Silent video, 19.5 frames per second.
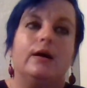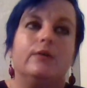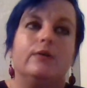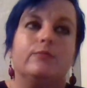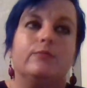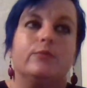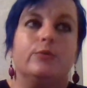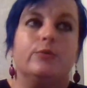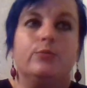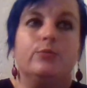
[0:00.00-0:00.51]

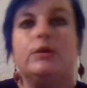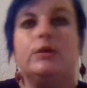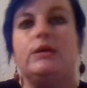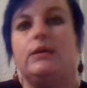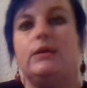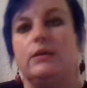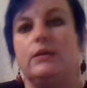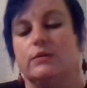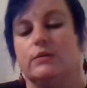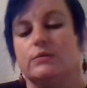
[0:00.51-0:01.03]
For 3
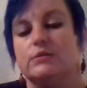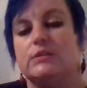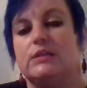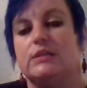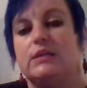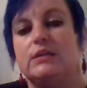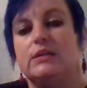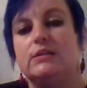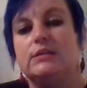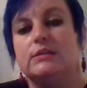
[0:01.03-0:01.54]
years,
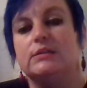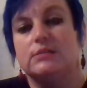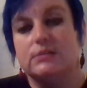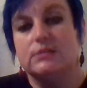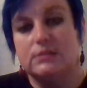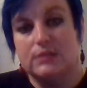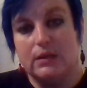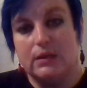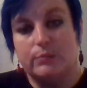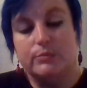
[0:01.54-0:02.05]
he and his
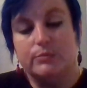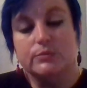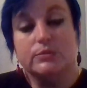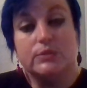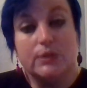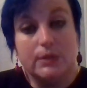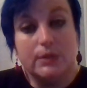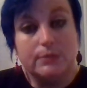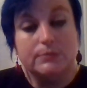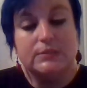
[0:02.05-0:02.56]
disciples
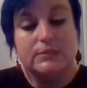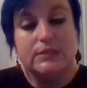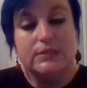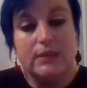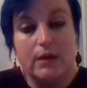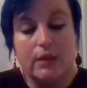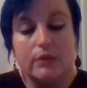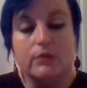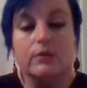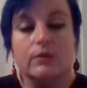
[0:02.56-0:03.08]
come
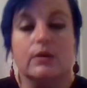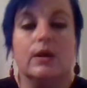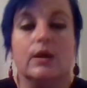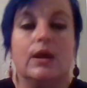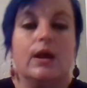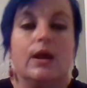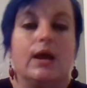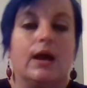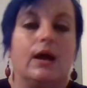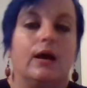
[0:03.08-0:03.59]
together,
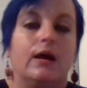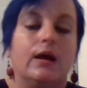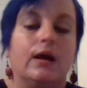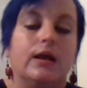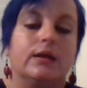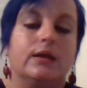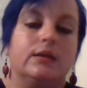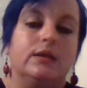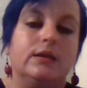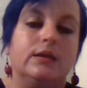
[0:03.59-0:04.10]

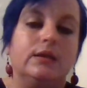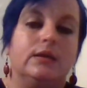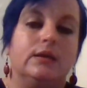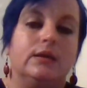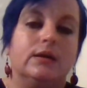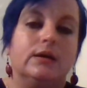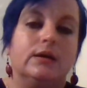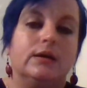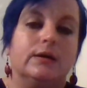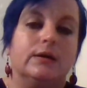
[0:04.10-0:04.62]
and
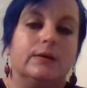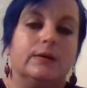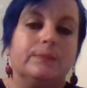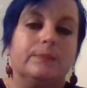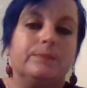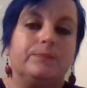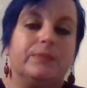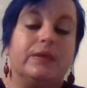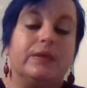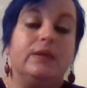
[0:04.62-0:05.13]
he
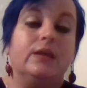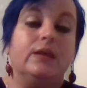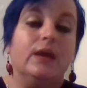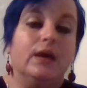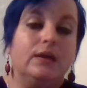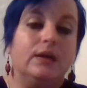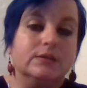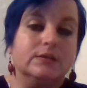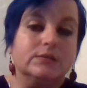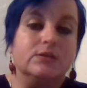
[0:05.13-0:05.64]

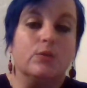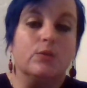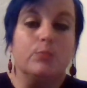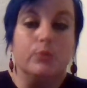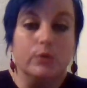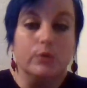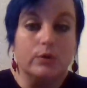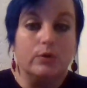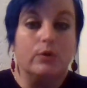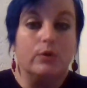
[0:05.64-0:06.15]
edits a
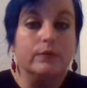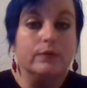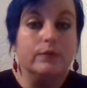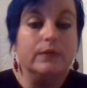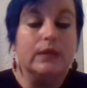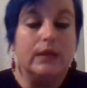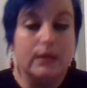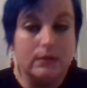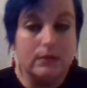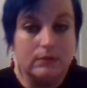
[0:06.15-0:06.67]
book called
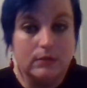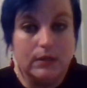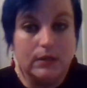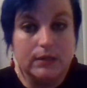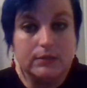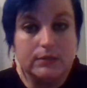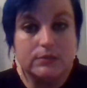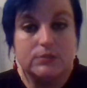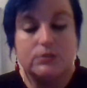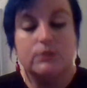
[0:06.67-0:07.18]
the
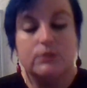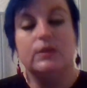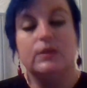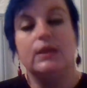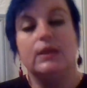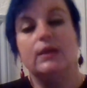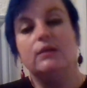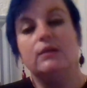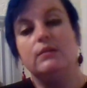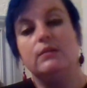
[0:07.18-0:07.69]
Analects. So the
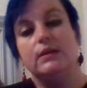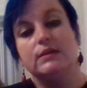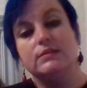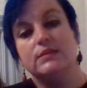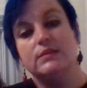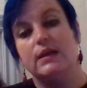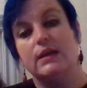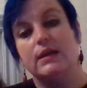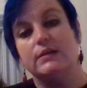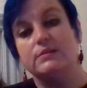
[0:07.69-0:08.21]
Analects
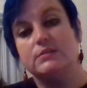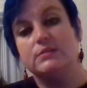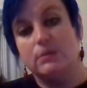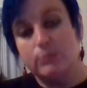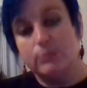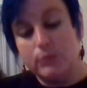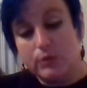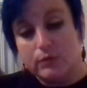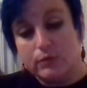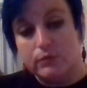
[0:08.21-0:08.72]
has
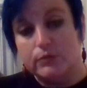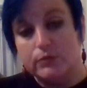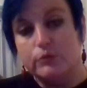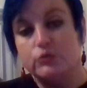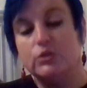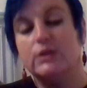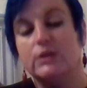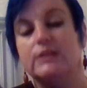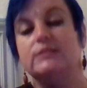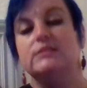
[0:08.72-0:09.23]
some
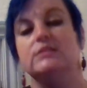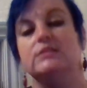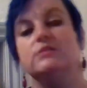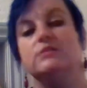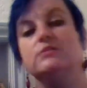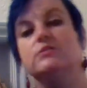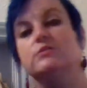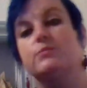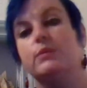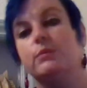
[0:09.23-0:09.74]
Confucian
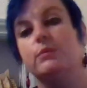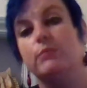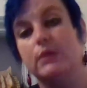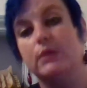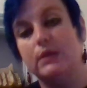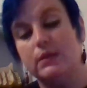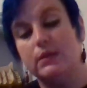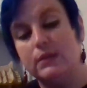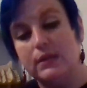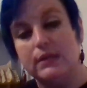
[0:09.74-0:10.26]
ideals, but
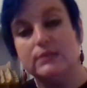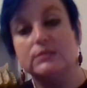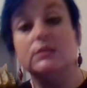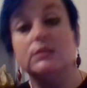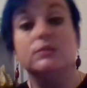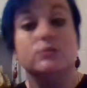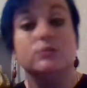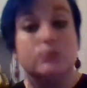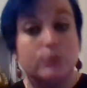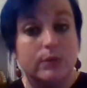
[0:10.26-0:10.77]
many of the
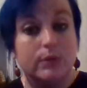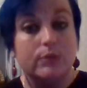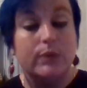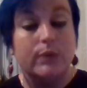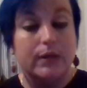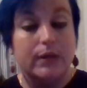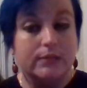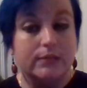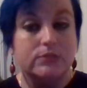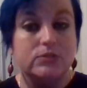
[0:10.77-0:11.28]
essays are written
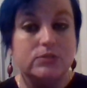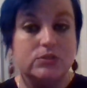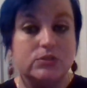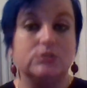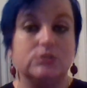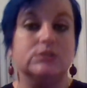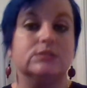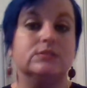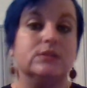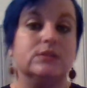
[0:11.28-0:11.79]
by his students,